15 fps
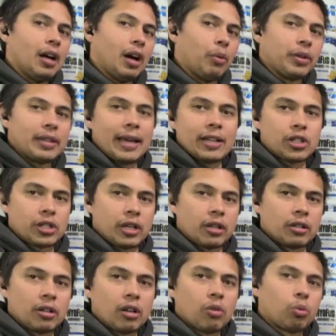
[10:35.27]
with that
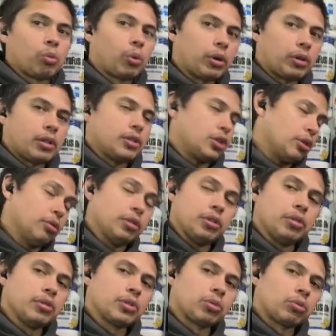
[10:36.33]
shared, do you
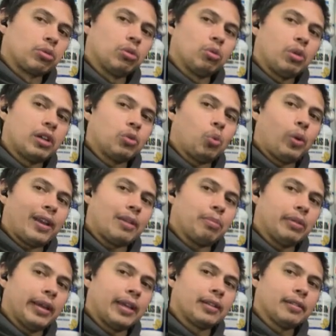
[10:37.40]
use Rule 1 Whey
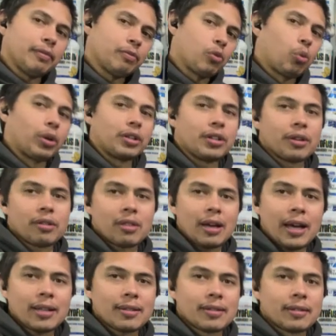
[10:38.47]
Blend? What are your
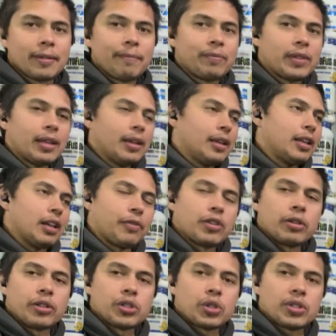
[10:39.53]
thoughts? If
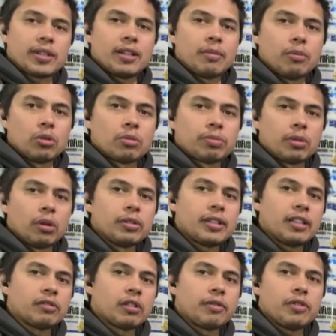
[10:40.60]
you're interested in more
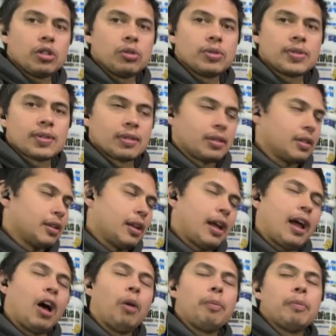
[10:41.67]
protein reviews,
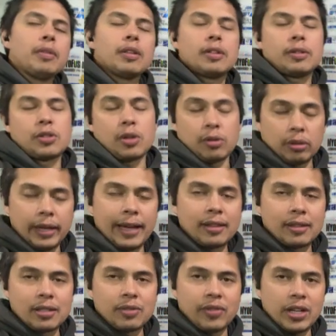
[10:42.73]
like
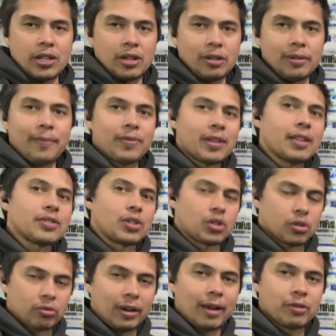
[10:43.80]
this video,
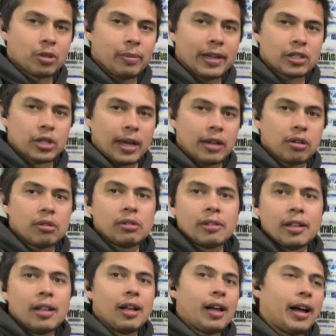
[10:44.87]
subscribe to my channel.
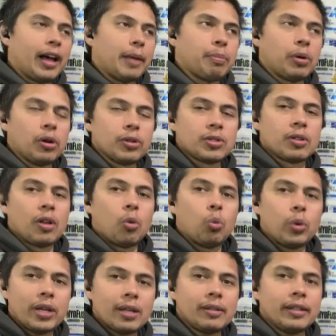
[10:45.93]
I post
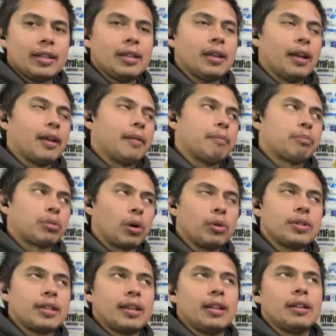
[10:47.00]
weekly
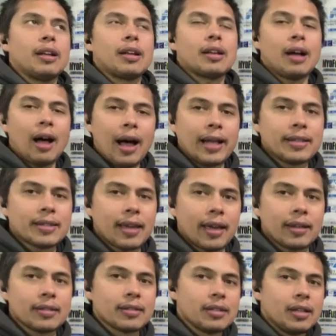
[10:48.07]
protein
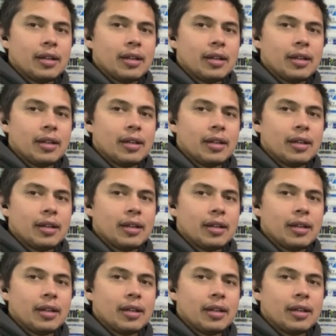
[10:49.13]
content.